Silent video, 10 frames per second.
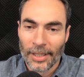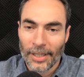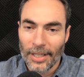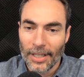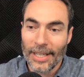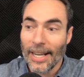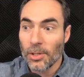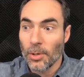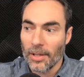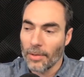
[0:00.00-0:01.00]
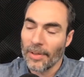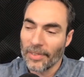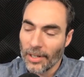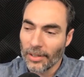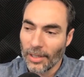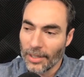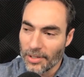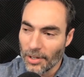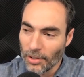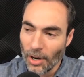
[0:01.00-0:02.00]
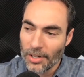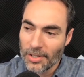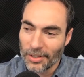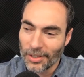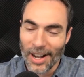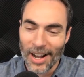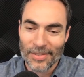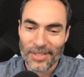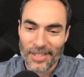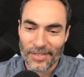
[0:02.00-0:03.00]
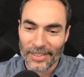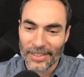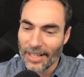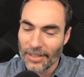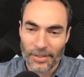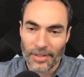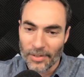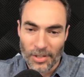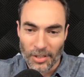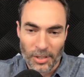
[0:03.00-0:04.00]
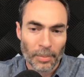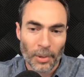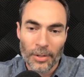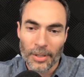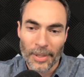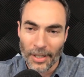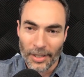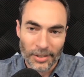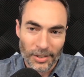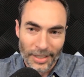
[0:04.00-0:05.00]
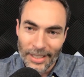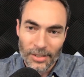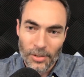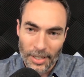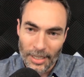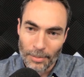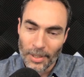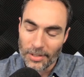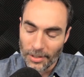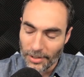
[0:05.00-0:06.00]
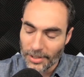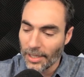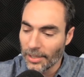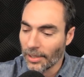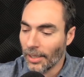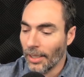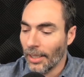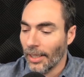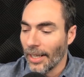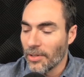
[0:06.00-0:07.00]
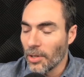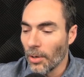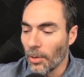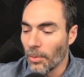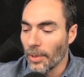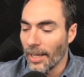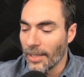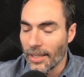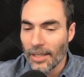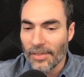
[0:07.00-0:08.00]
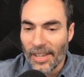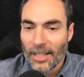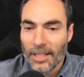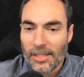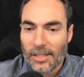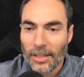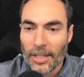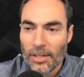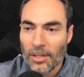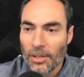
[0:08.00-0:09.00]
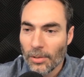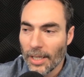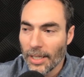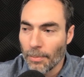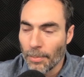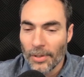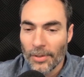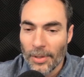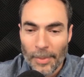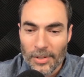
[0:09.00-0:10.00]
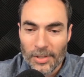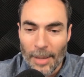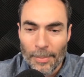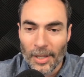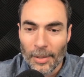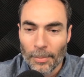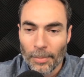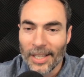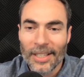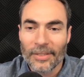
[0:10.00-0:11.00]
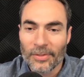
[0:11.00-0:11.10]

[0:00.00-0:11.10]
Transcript: And actually, we have another client that sells arts and crafts and stuff like that, and they've just exploded because, again, trying to keep kids entertained. And so we had the idea of, hey, let's do, like, build the most epic blanket